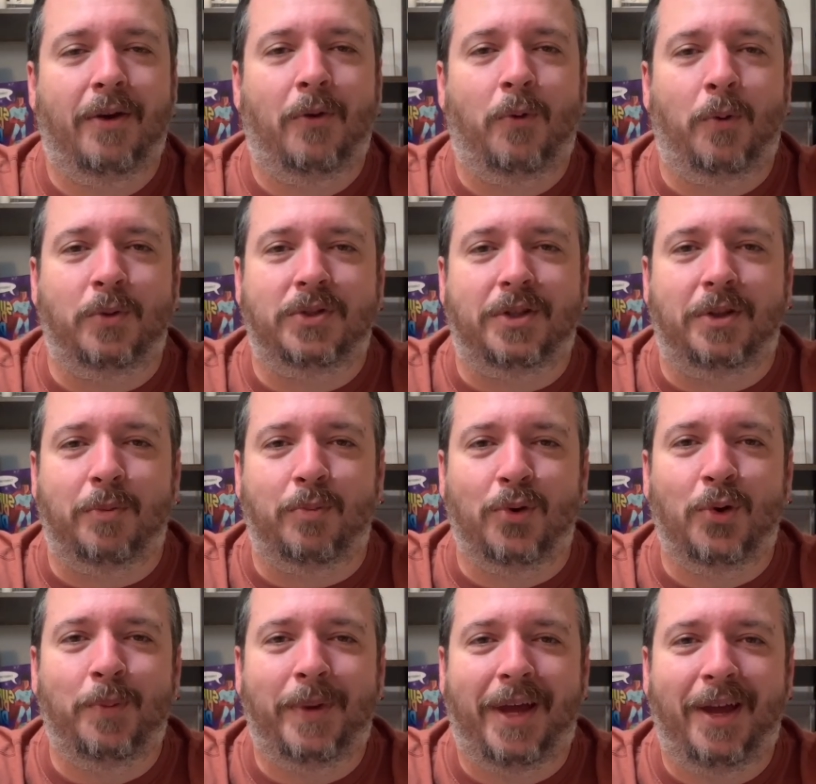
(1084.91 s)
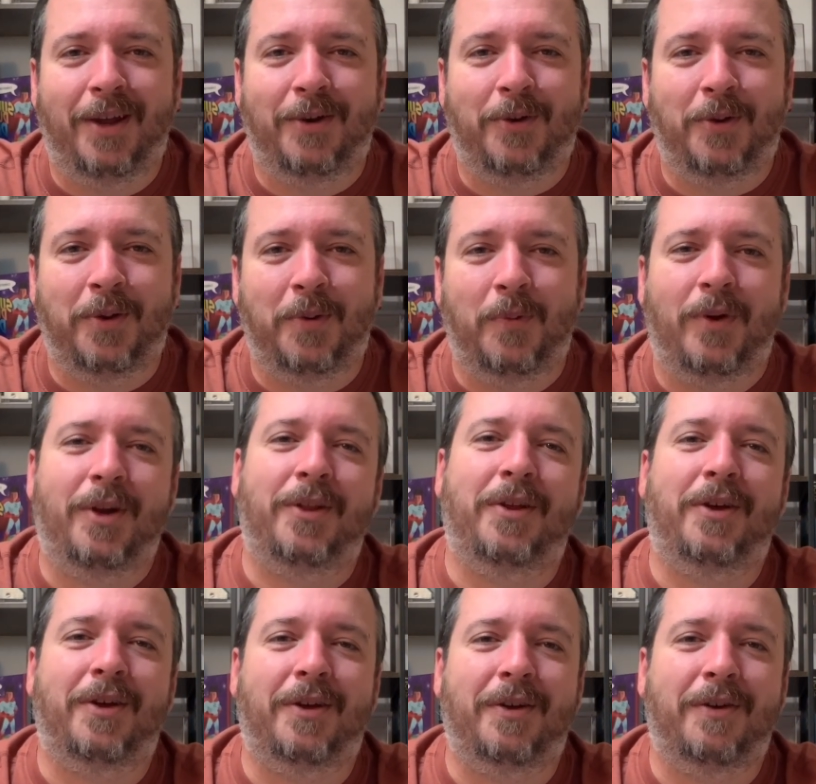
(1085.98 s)
What was it? The broom handle in one of
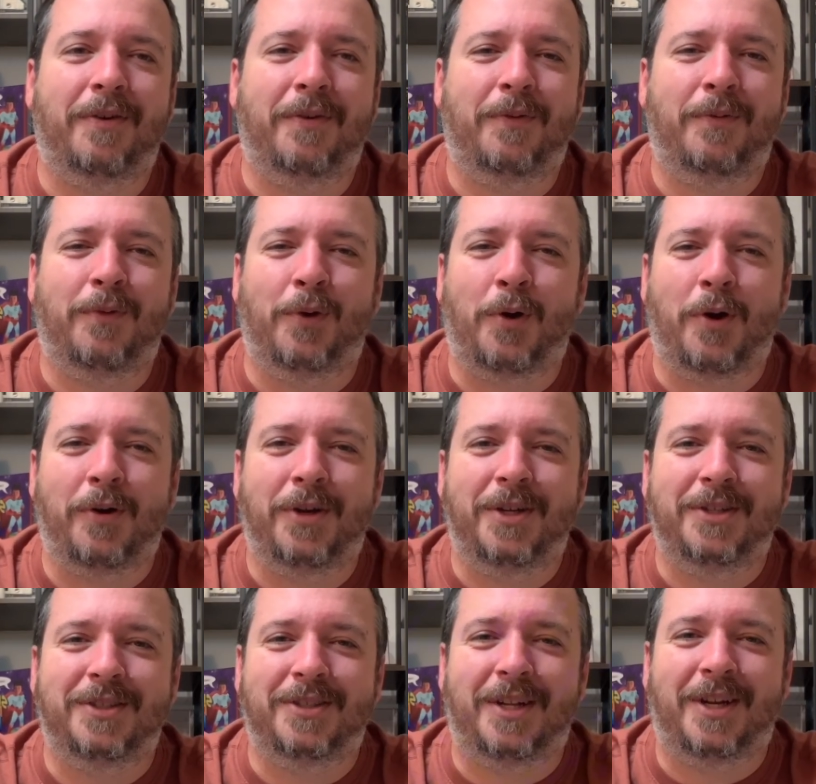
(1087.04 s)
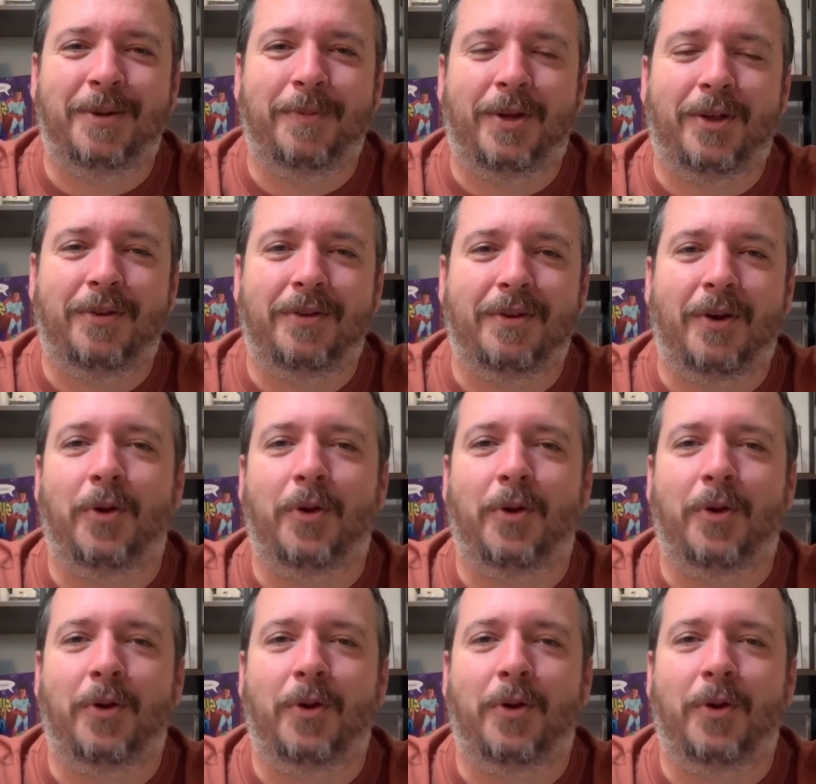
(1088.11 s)
the Ferraris that I built.